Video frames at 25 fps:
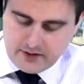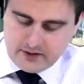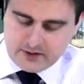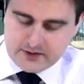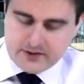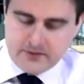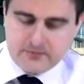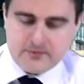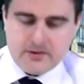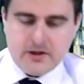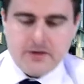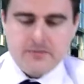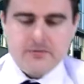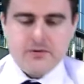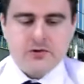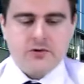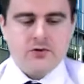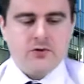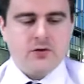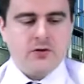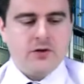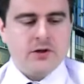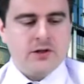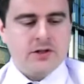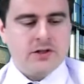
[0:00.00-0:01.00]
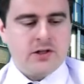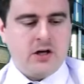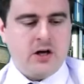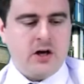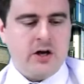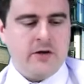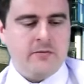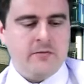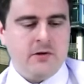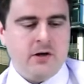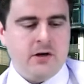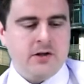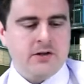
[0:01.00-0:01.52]
You know, sometimes drawing
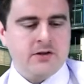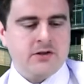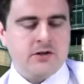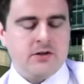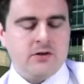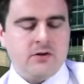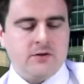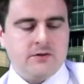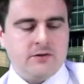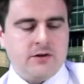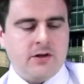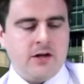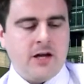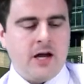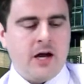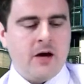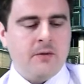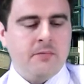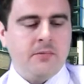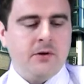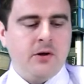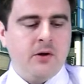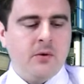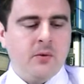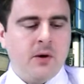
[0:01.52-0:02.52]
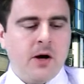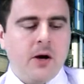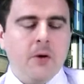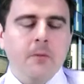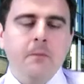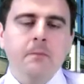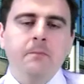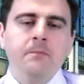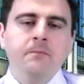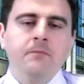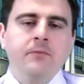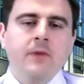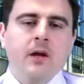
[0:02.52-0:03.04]
timelines can often help you
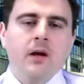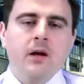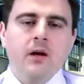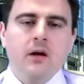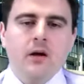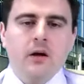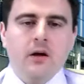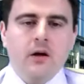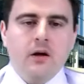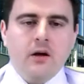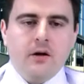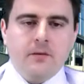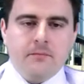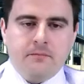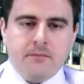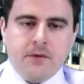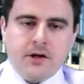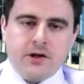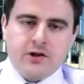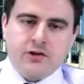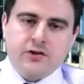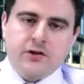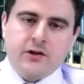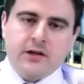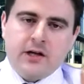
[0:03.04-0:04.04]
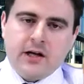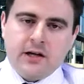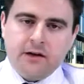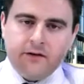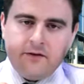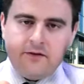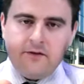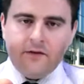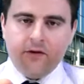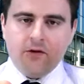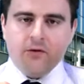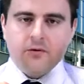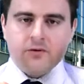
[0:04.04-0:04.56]
out. Makes you get
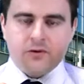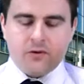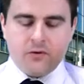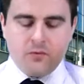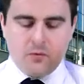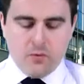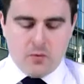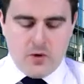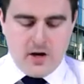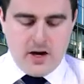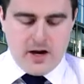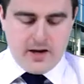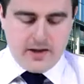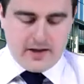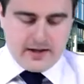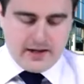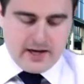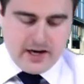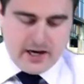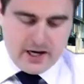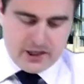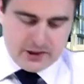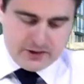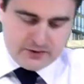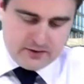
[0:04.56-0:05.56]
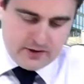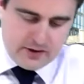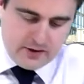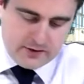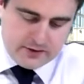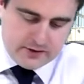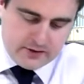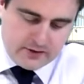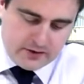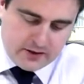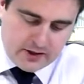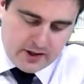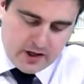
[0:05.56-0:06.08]
a view as to where the cash
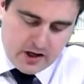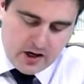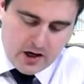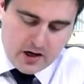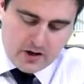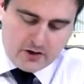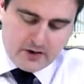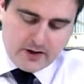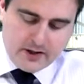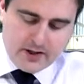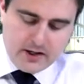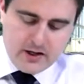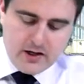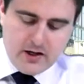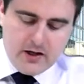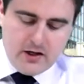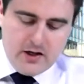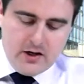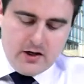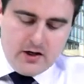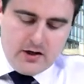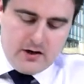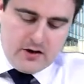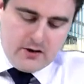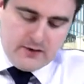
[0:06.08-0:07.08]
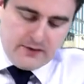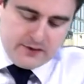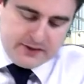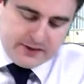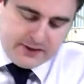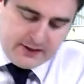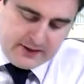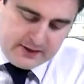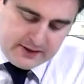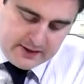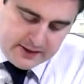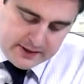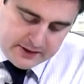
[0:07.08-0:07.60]
flows are occurring. And
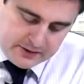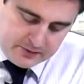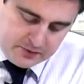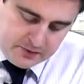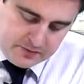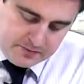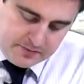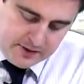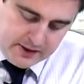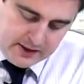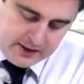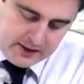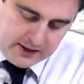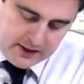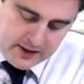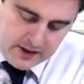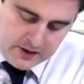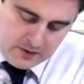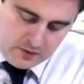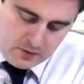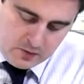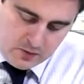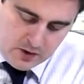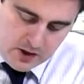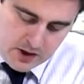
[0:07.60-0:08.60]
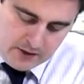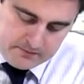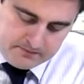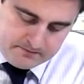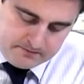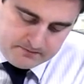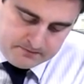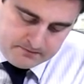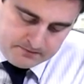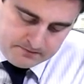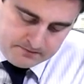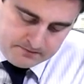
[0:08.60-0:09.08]
obviously this would be year one.